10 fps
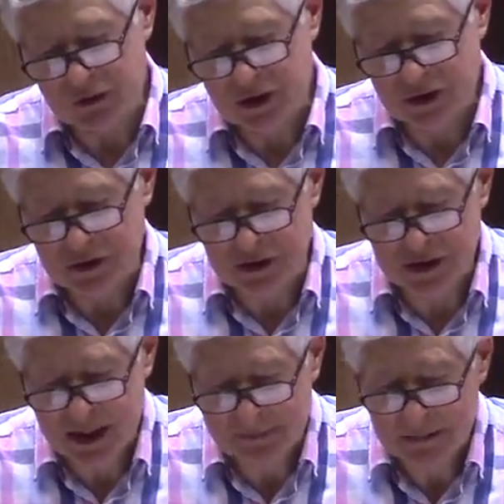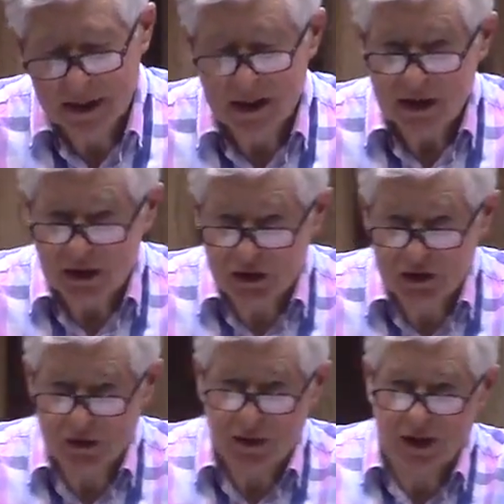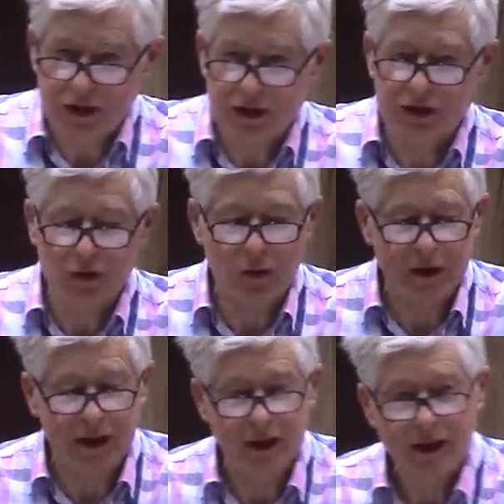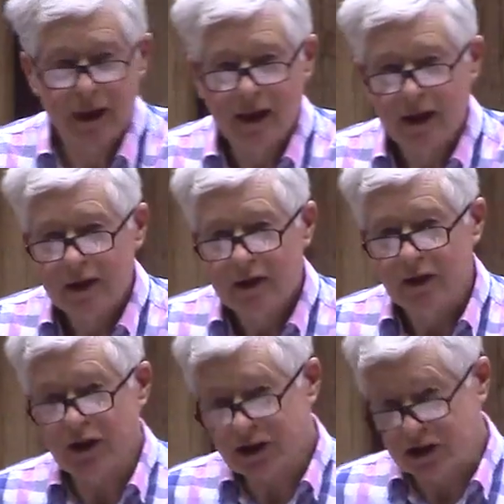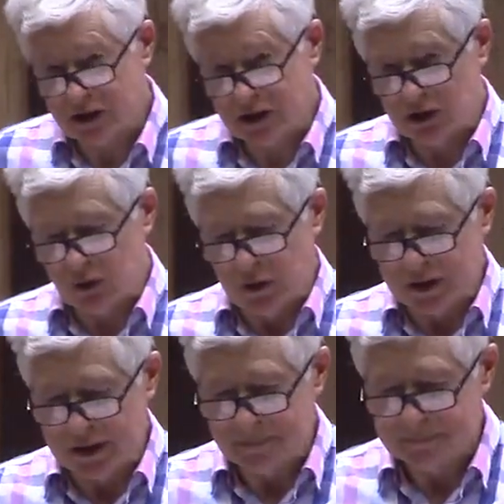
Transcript: need to step into his story, this story.